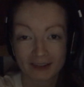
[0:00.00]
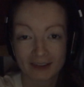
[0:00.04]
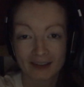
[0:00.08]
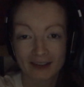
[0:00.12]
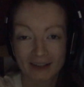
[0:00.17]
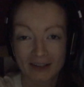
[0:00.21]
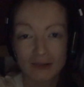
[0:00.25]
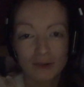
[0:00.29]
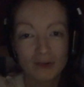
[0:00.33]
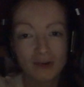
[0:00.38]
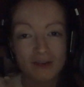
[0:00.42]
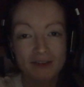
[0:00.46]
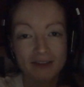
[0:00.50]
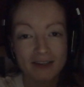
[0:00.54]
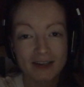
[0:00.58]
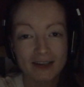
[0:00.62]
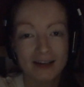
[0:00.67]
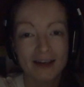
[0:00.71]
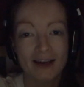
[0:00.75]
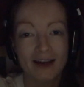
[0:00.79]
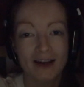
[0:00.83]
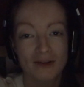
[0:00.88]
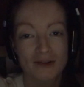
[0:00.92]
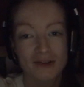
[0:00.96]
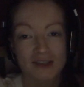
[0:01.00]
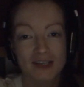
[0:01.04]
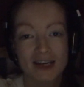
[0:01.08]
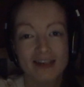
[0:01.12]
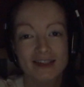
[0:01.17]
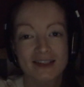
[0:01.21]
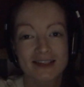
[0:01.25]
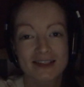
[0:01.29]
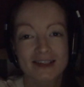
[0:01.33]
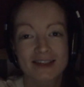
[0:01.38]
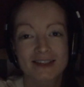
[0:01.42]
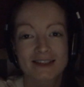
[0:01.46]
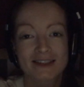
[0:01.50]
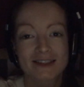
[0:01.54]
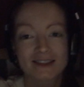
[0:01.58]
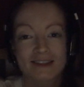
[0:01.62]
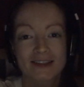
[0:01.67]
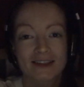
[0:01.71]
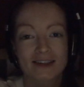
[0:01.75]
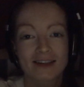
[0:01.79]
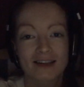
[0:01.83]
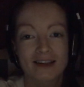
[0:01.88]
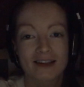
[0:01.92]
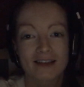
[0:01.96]
Can you even hear how dead it is?
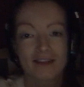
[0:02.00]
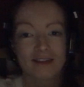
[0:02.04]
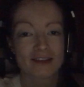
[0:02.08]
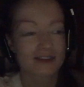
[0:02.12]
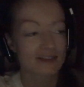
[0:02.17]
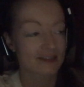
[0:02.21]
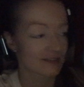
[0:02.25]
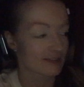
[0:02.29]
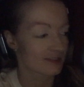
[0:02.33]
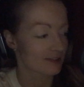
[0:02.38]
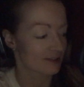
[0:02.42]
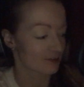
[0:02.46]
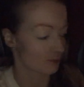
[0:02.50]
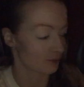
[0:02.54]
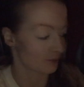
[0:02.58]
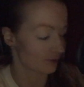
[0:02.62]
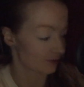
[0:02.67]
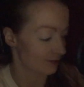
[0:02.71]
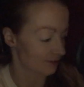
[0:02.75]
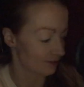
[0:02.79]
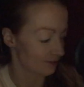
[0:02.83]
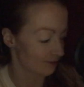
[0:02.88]
And this is still with